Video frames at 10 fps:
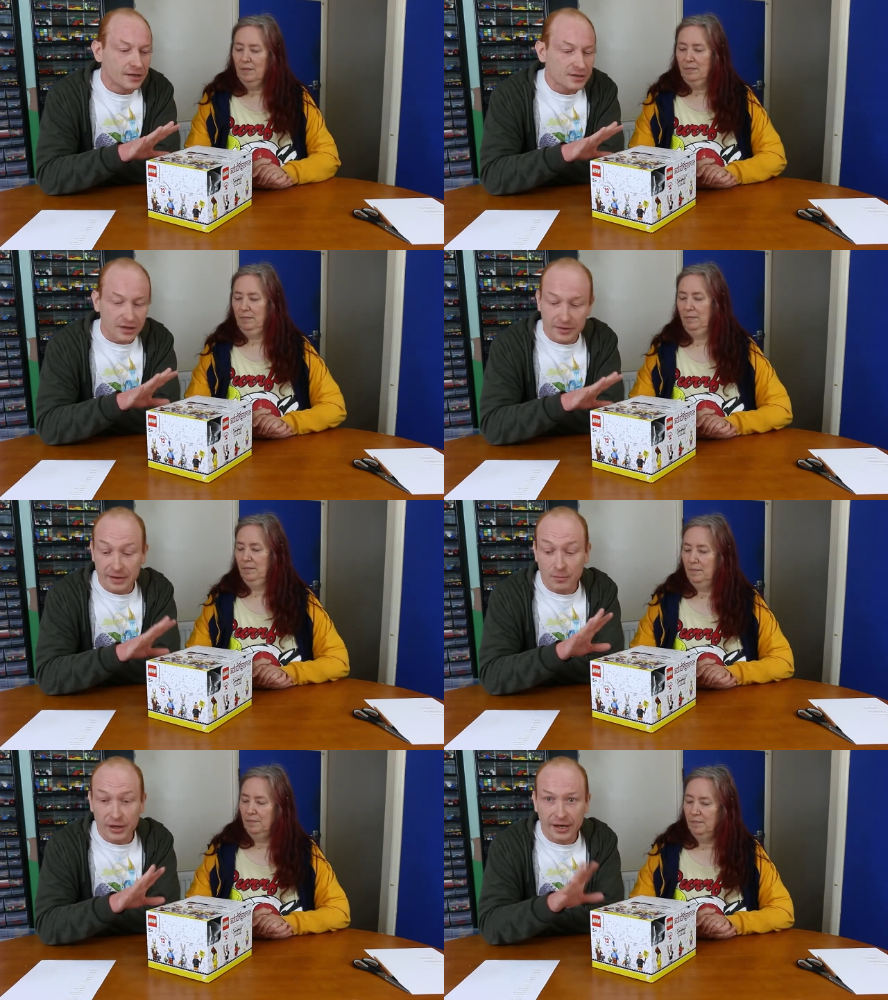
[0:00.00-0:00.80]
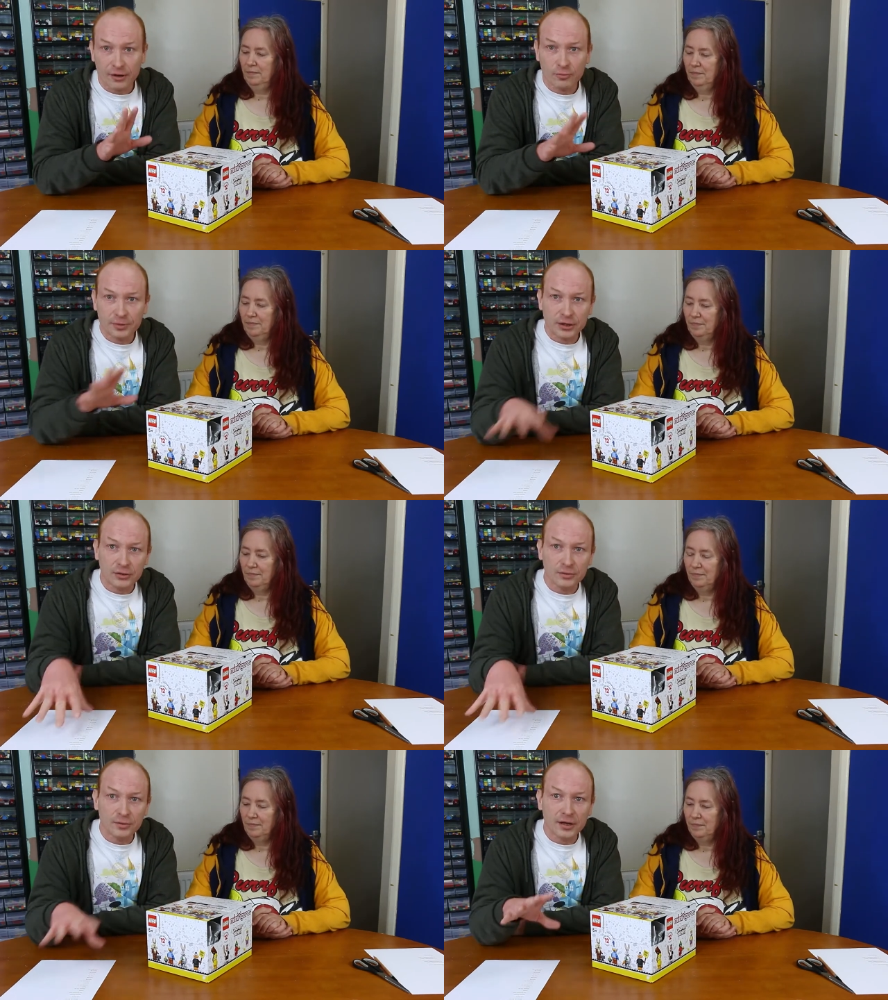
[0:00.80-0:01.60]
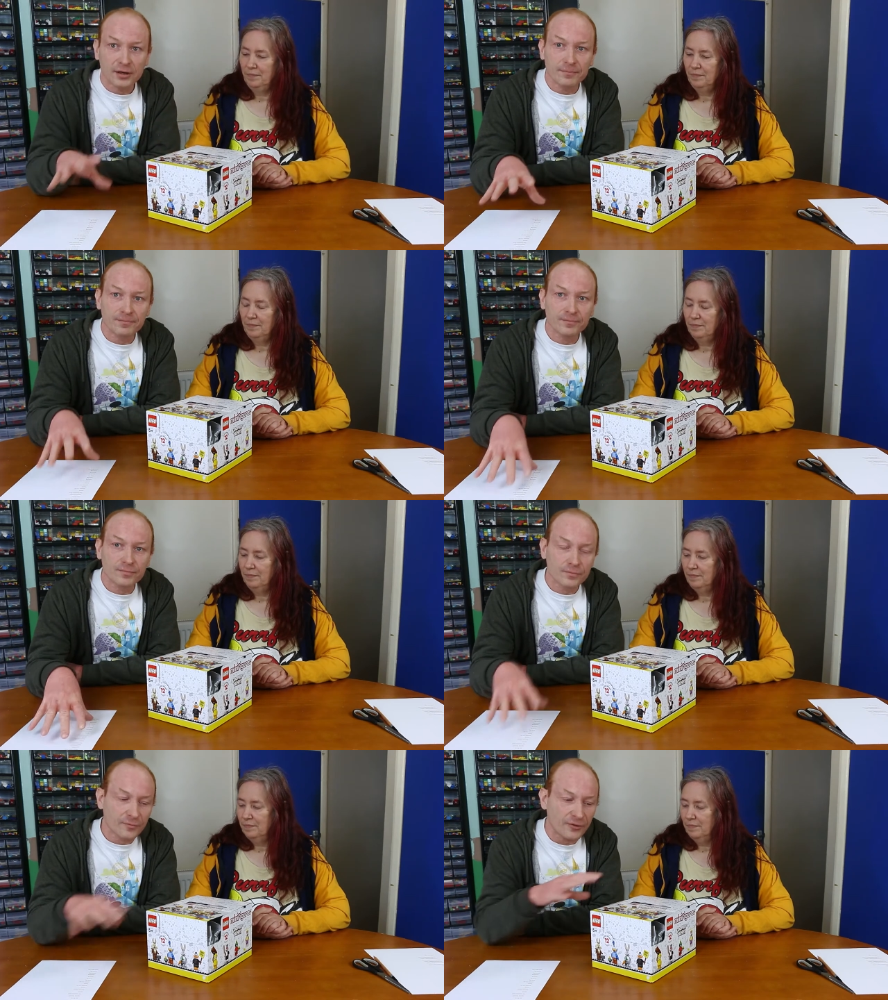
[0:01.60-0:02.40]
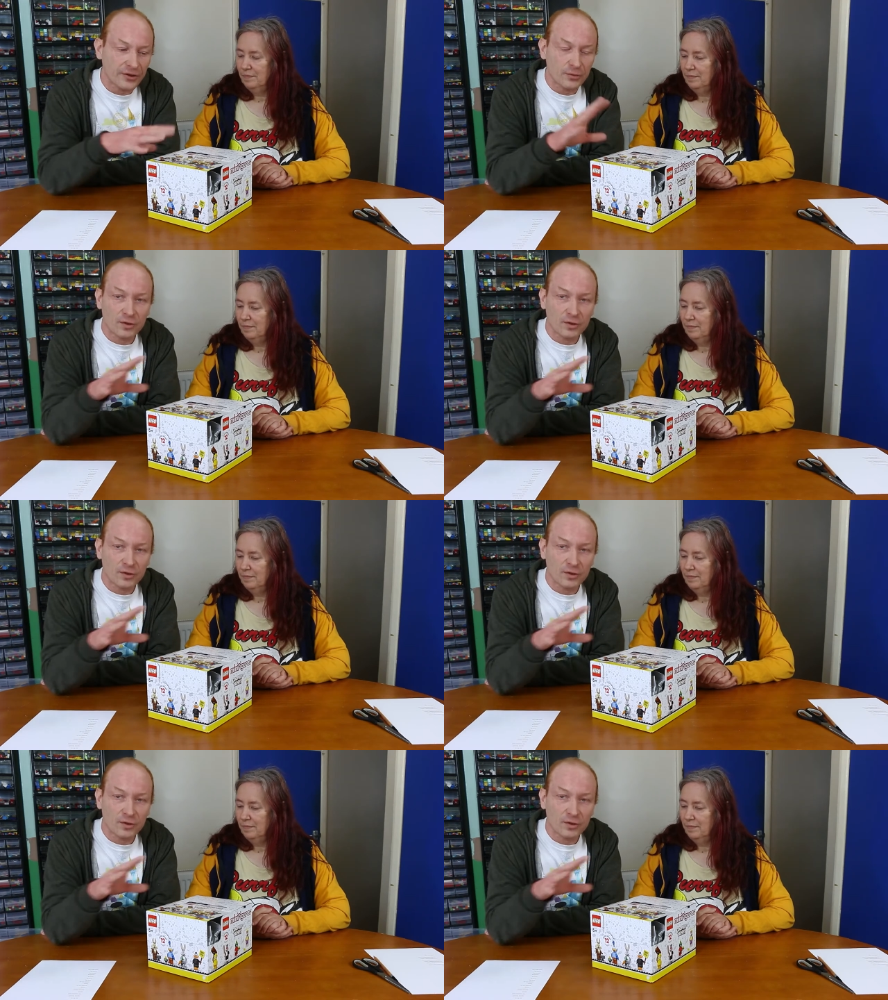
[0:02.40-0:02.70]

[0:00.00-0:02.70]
Speaker 1: So that might help you um, find the